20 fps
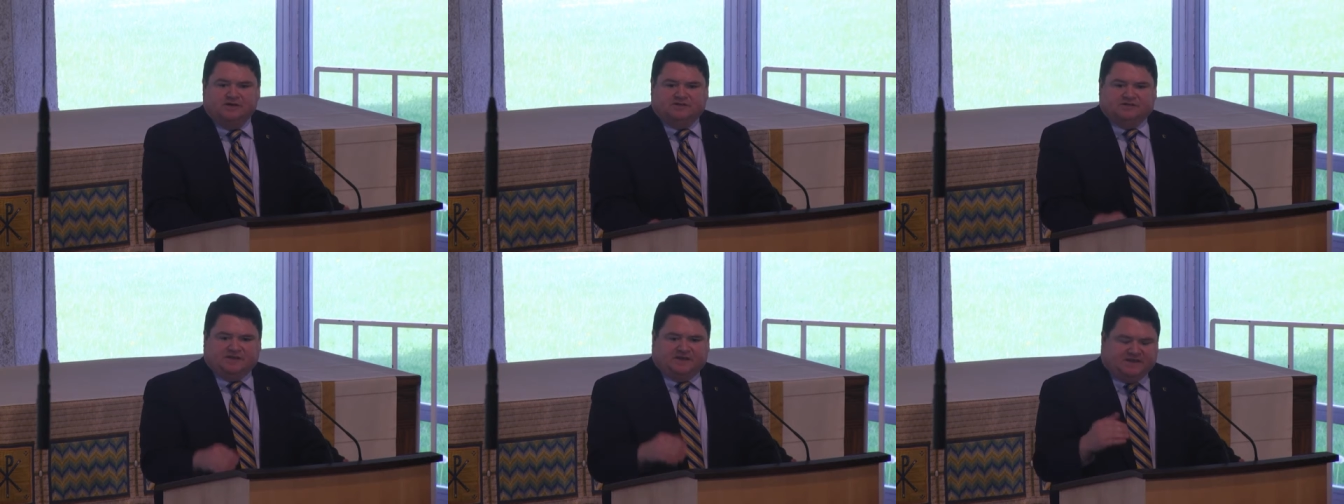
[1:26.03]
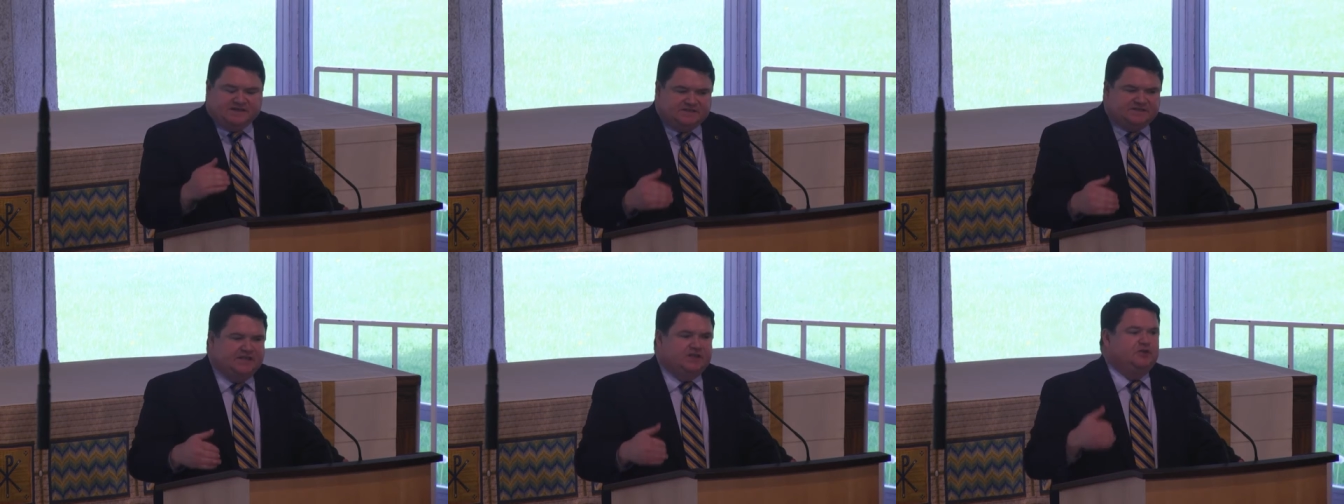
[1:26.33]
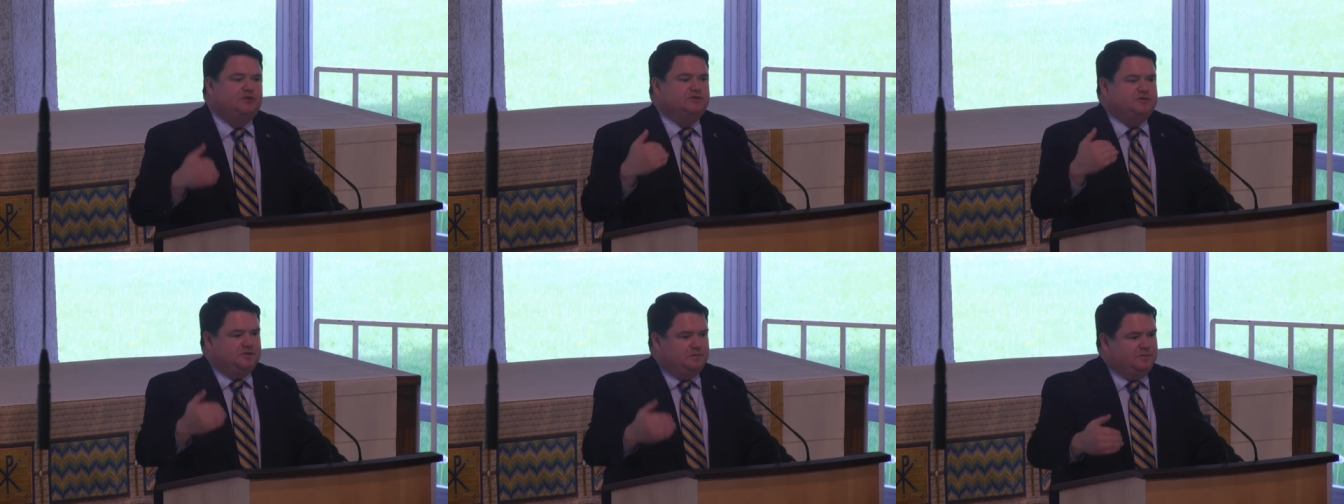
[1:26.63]
to
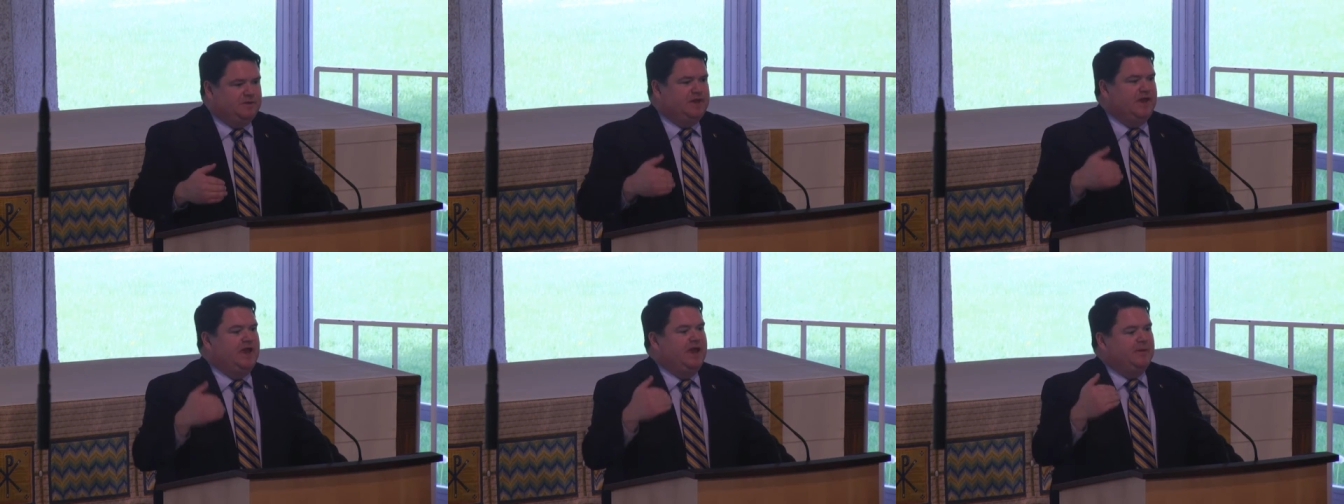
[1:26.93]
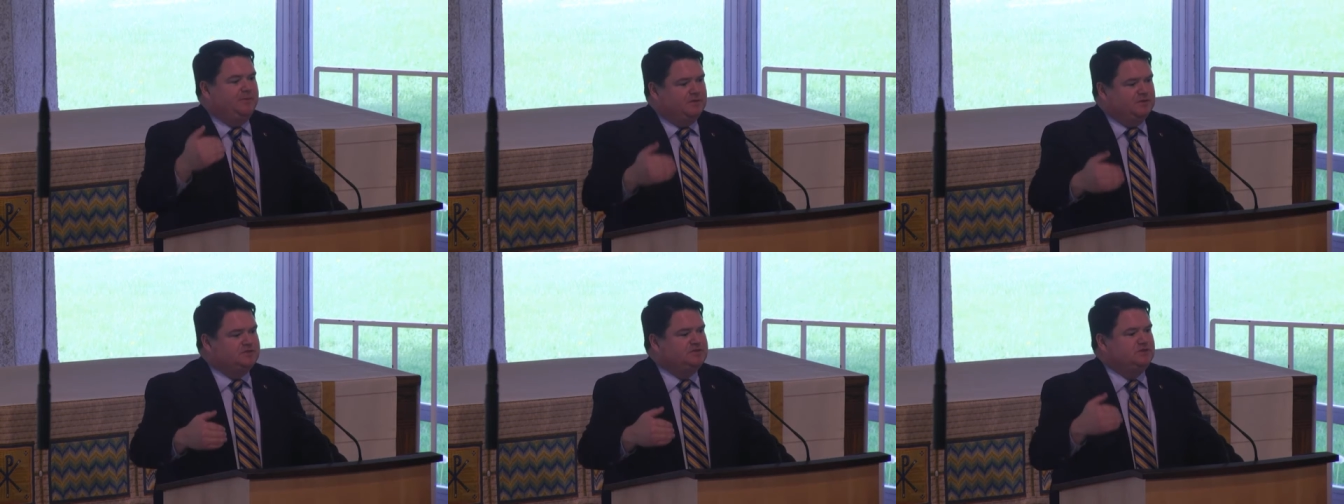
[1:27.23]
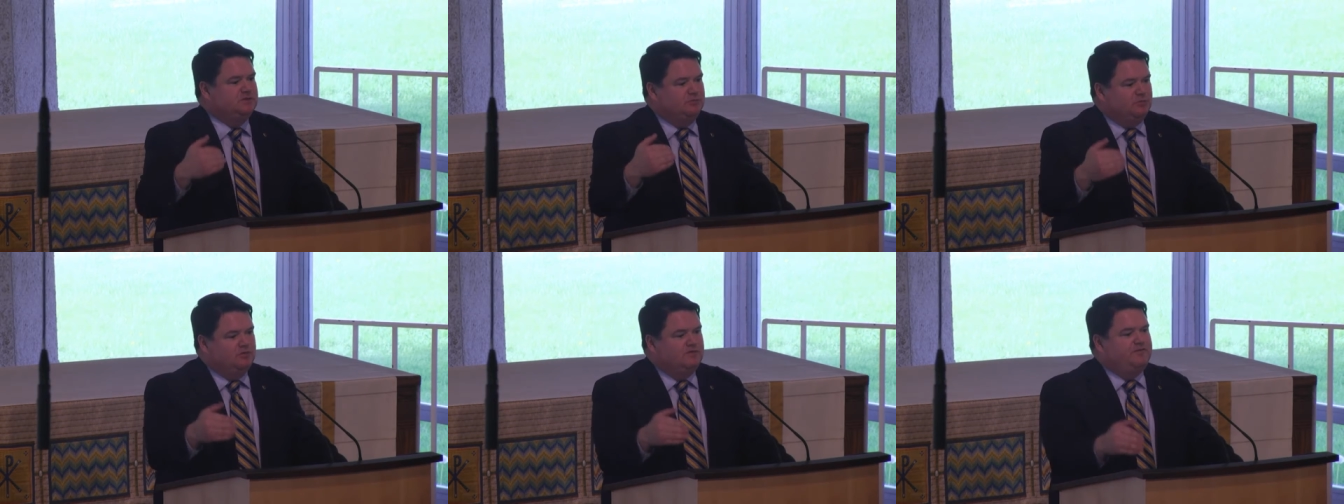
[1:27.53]
continue to be able
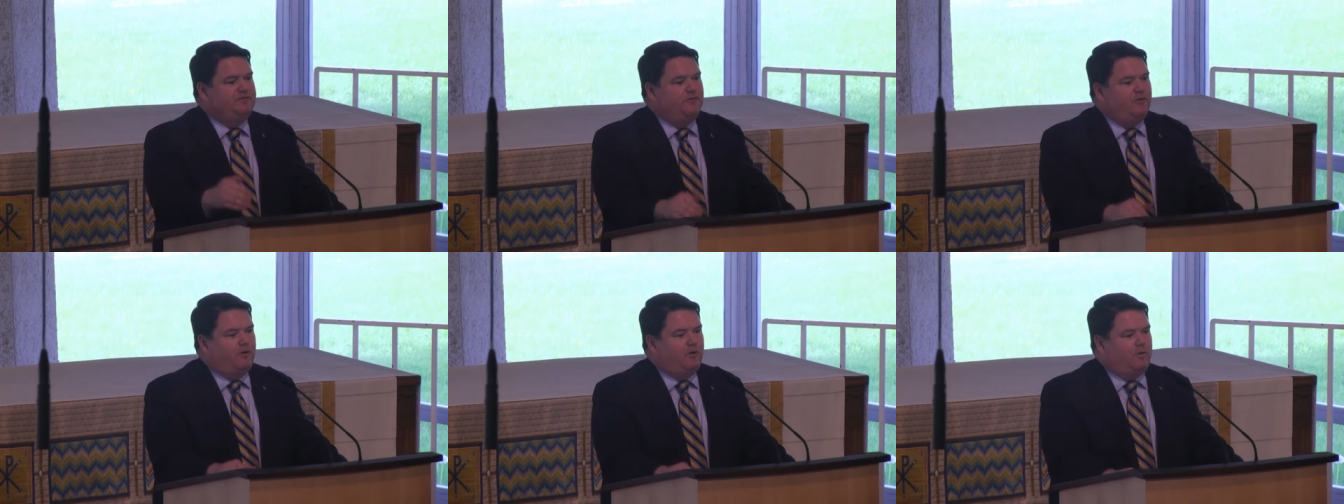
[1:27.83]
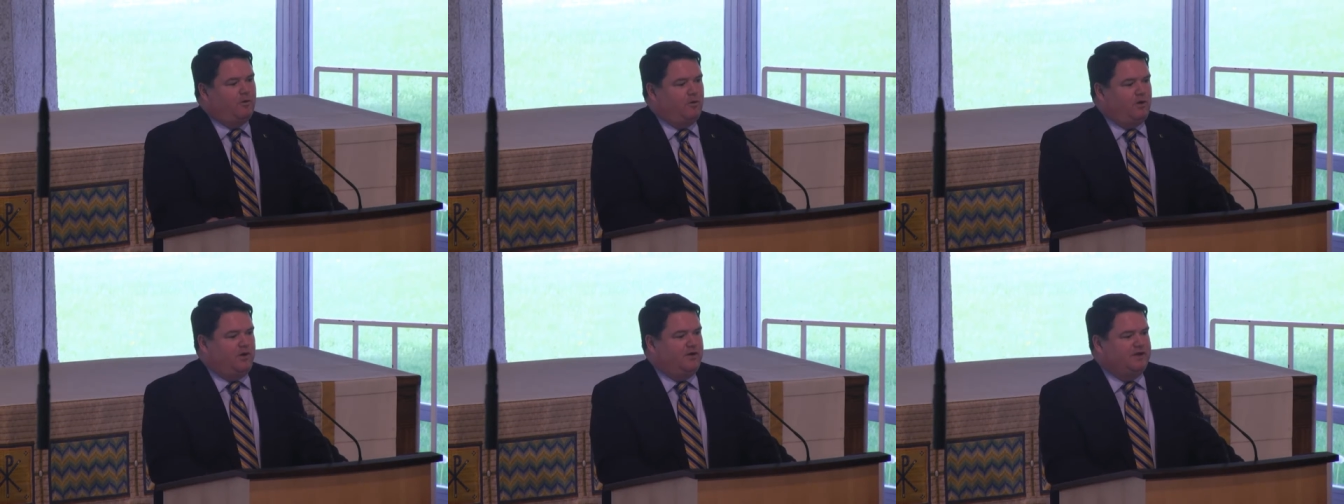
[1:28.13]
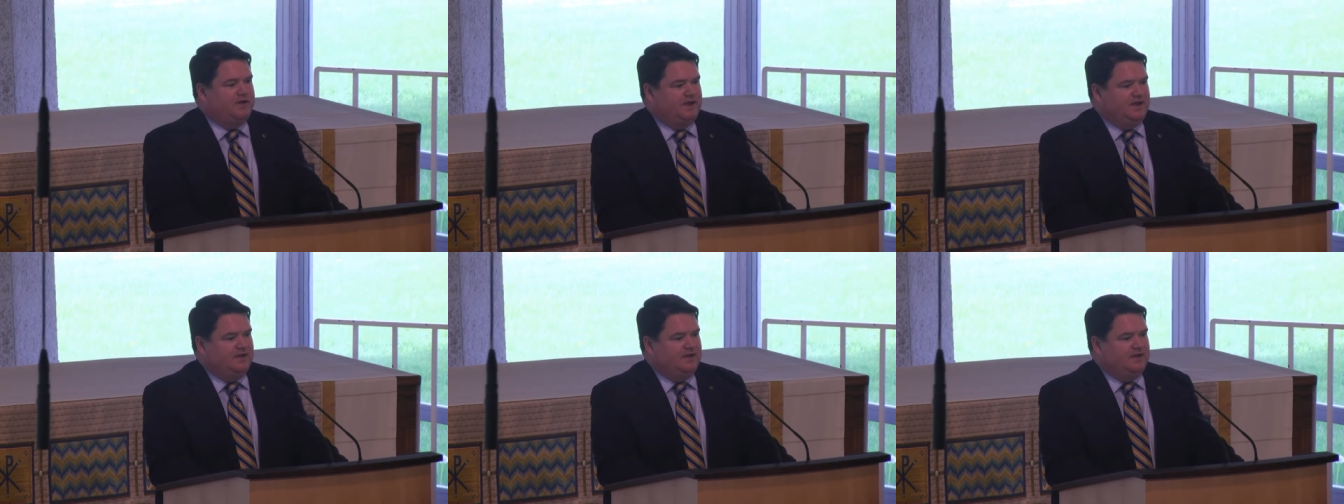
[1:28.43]
to move forward